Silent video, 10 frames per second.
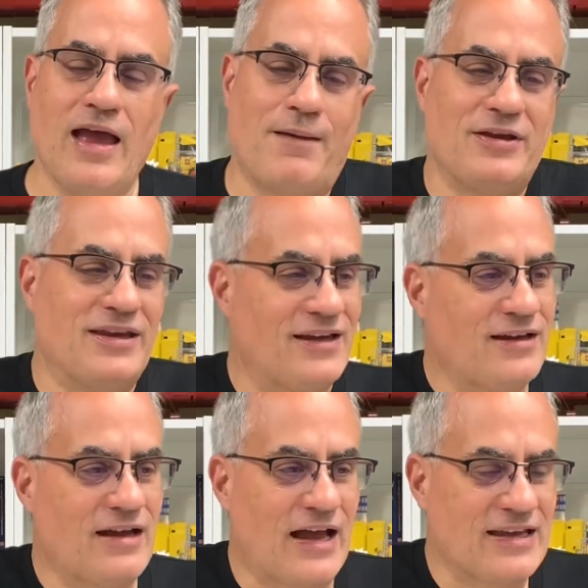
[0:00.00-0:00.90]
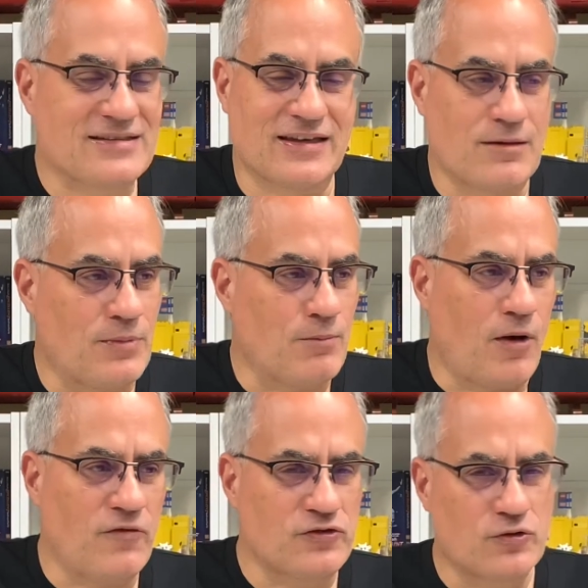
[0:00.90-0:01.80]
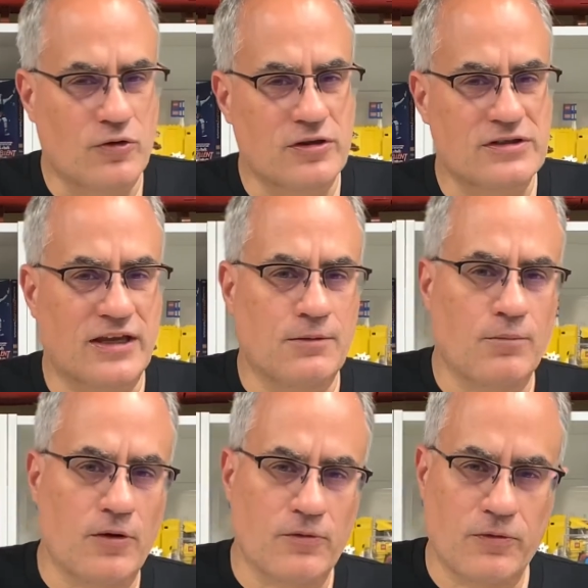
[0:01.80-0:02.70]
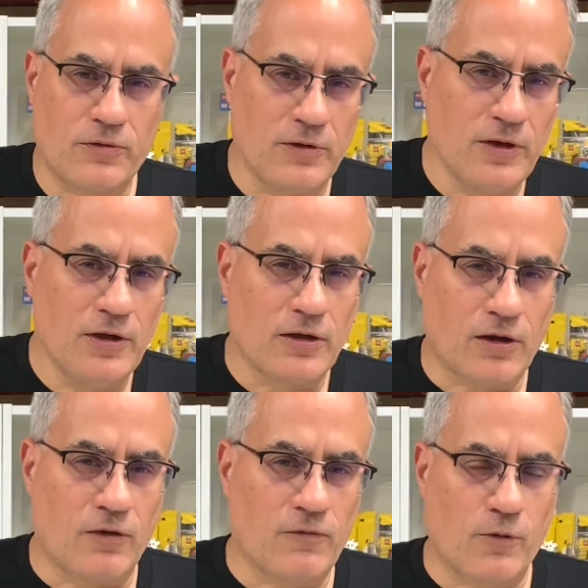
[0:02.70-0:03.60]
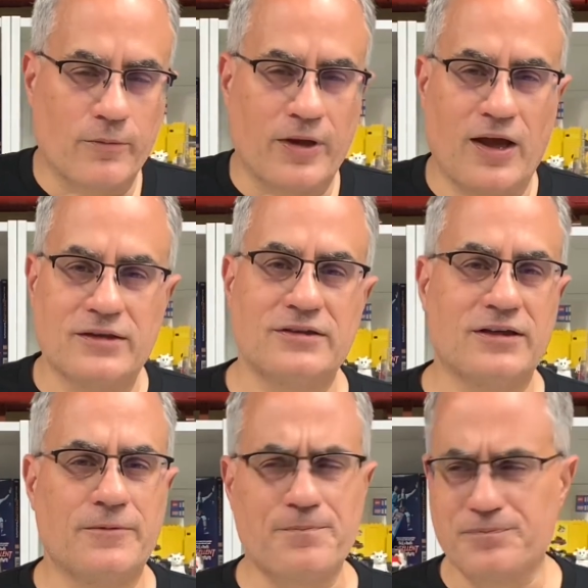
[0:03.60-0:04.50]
mean, yeah, I guess it can be both shorts and both long form content.